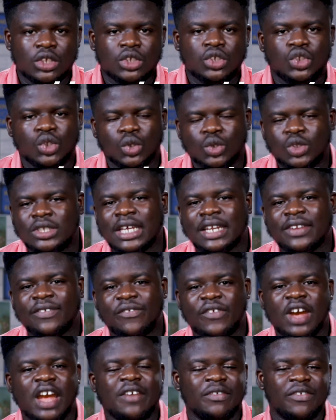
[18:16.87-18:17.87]
So those are the
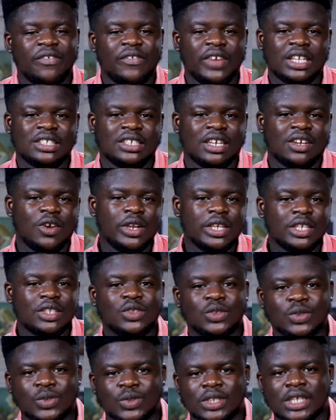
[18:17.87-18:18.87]
five effects
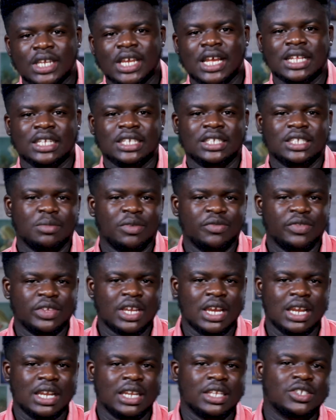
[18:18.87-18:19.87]
according to the Catechism of the
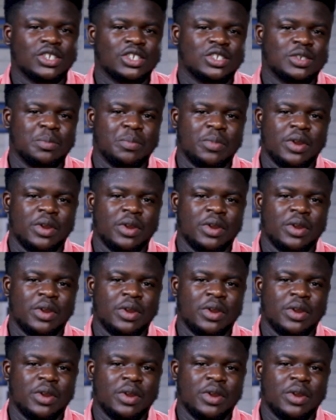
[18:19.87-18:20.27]
Catholic Church in